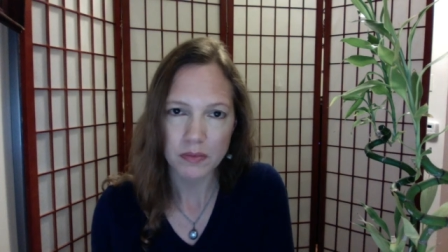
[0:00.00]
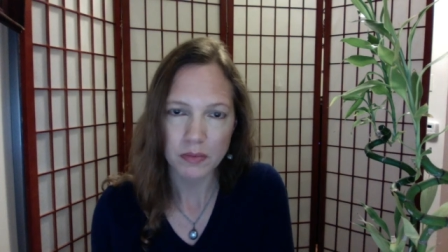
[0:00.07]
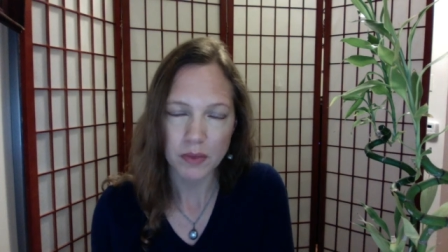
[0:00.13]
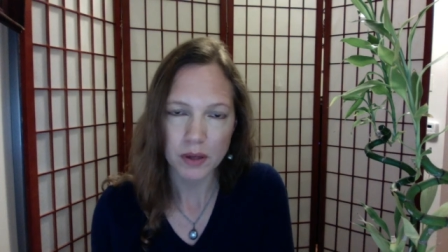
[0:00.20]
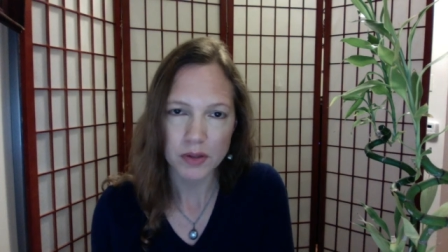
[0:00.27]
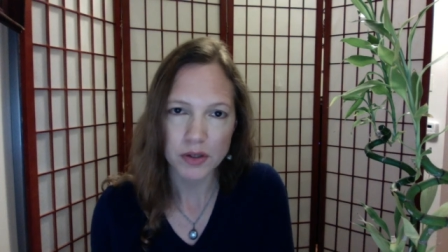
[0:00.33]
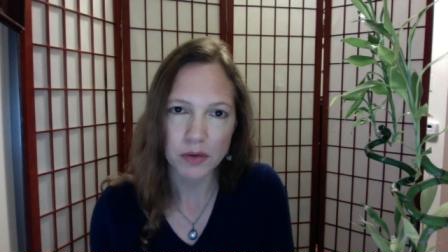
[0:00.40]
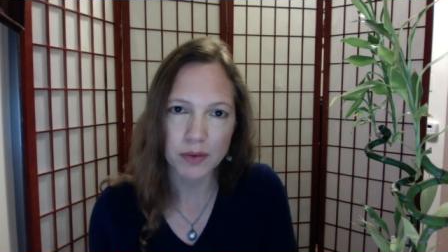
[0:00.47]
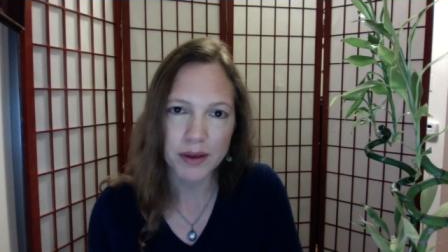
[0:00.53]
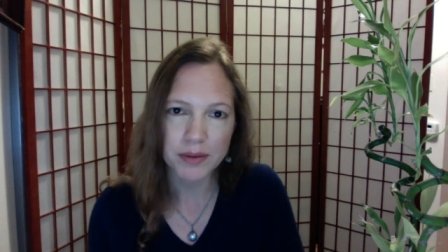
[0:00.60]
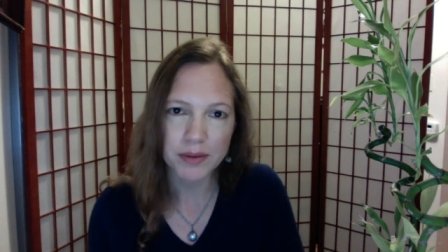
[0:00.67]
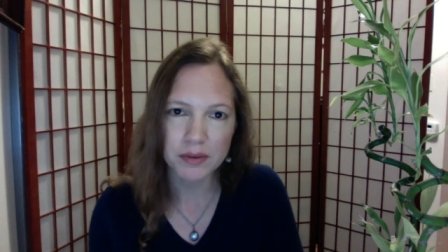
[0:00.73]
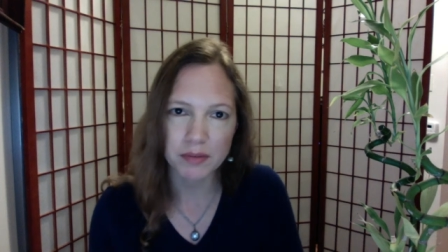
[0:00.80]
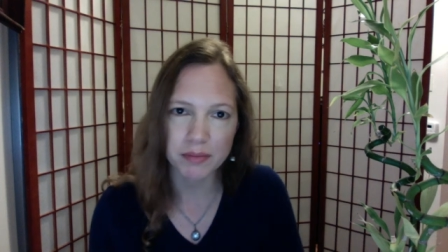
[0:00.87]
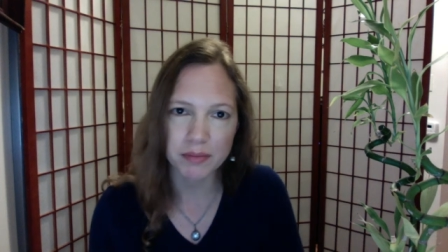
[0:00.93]
So rather
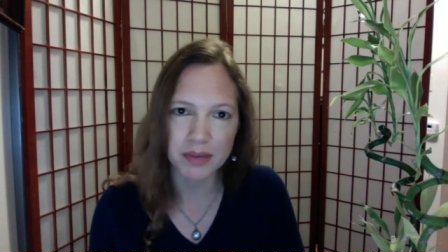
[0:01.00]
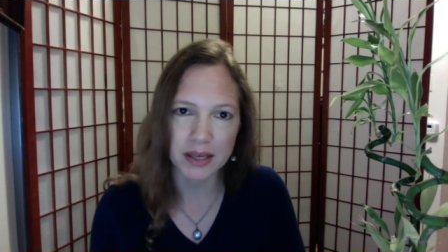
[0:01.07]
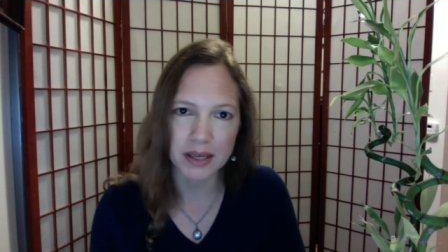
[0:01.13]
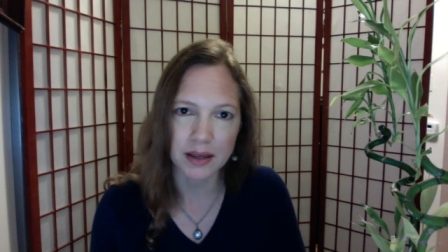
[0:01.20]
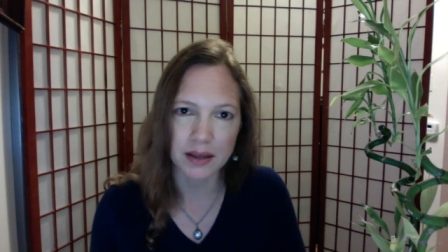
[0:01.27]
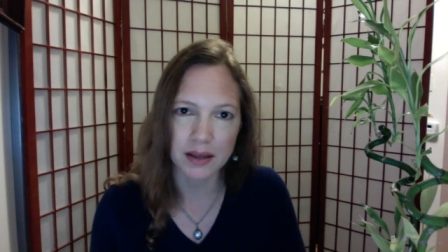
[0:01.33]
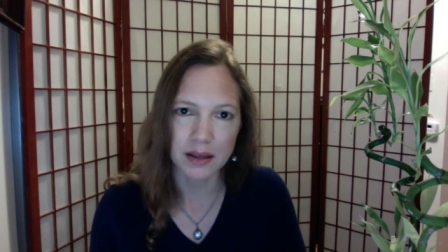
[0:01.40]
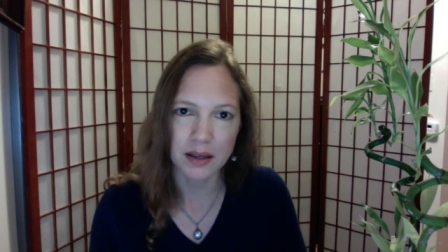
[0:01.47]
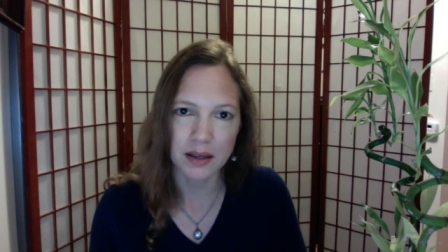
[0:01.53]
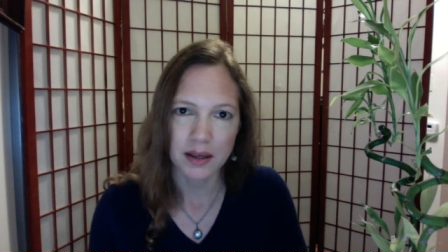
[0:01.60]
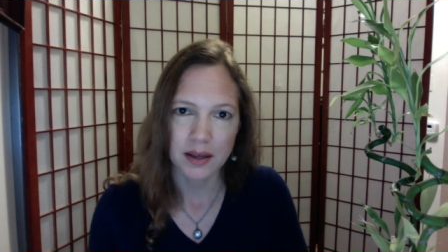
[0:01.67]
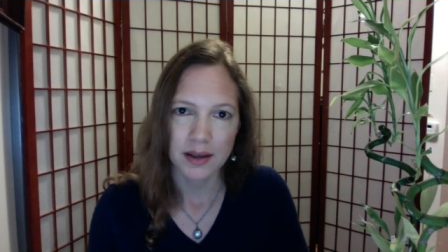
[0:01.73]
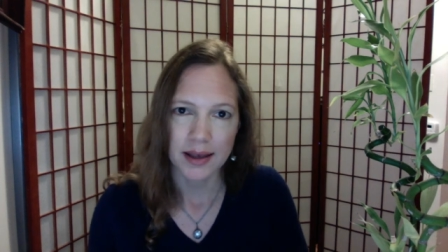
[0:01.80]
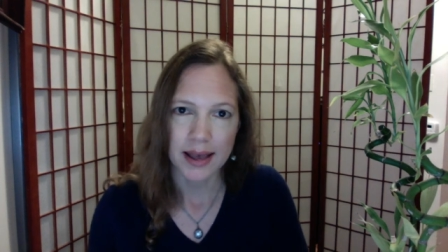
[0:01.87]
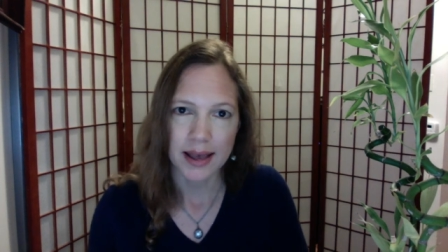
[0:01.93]
than being
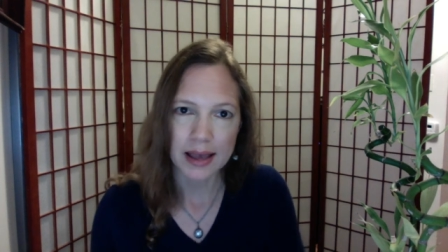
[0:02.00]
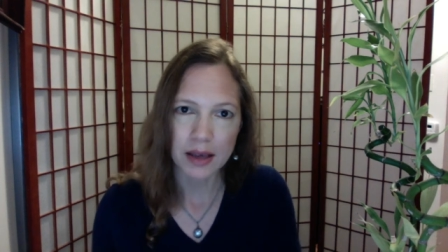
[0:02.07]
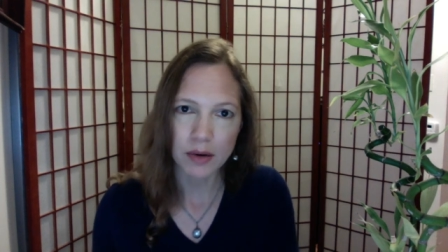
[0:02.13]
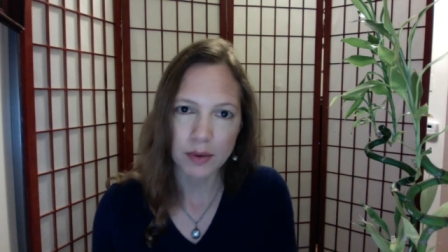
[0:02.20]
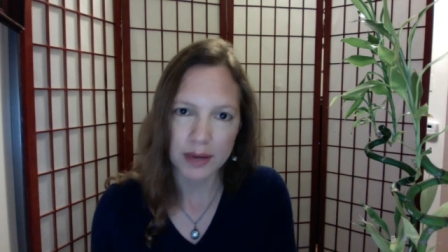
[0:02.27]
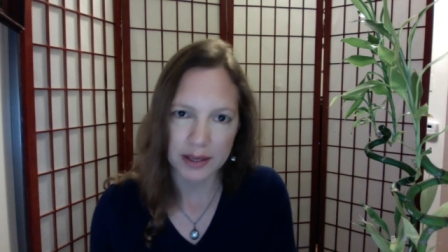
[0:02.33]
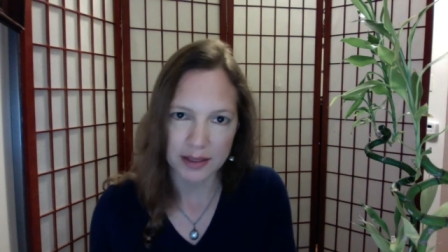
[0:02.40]
angry